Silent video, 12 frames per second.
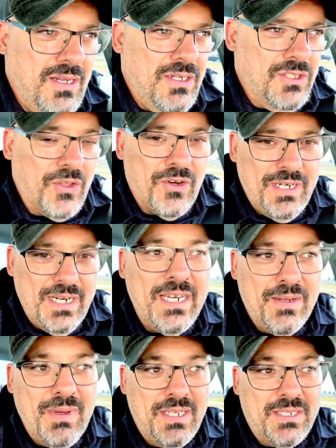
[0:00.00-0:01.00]
So there needed to
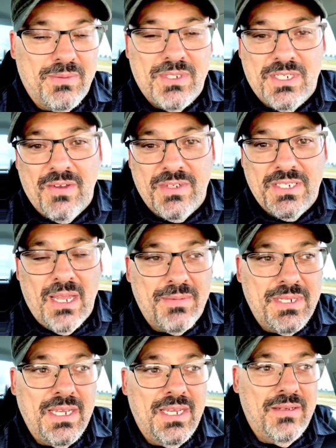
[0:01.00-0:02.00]
be some stuff stepped
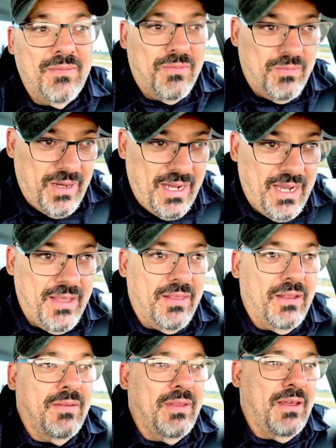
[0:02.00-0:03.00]
in by
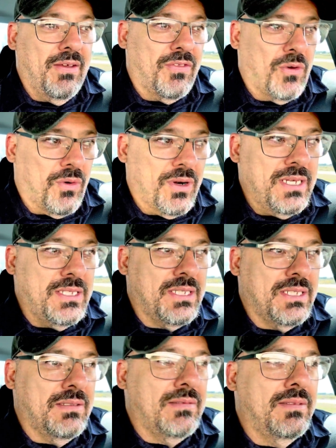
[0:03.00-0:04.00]
the authorities,
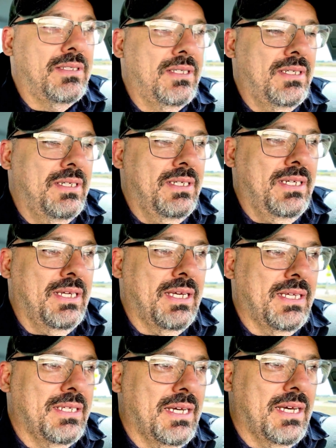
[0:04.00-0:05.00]
and
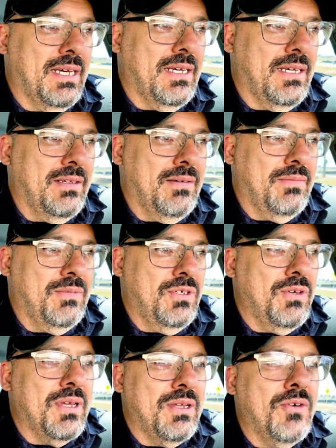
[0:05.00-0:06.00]

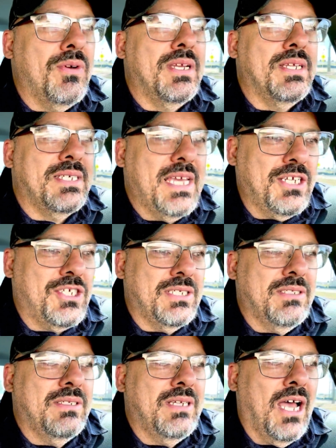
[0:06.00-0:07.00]

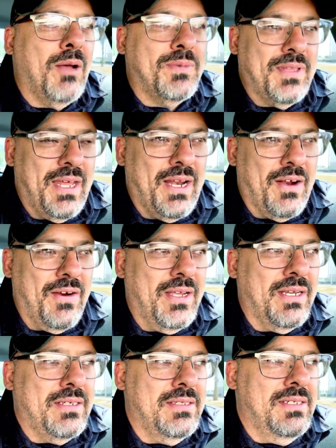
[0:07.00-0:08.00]
unionization helped in that
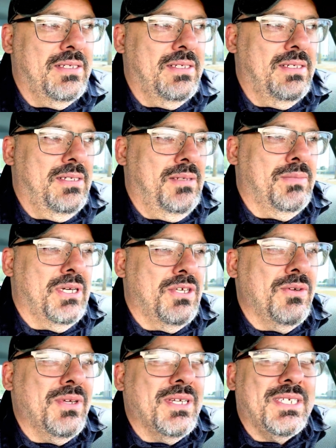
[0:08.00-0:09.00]
area. But
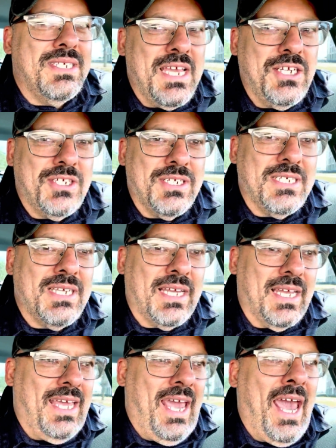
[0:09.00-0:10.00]
unionization is like a
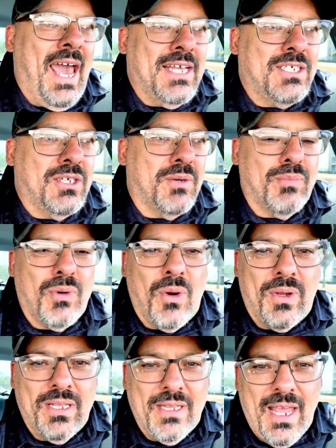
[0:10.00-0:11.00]
cast on a
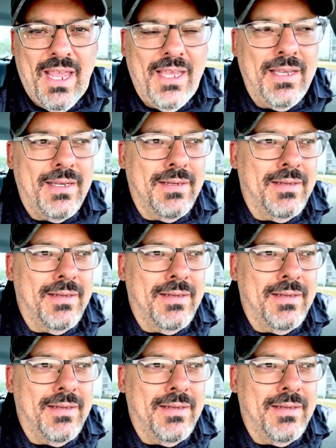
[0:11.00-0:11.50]
broken leg.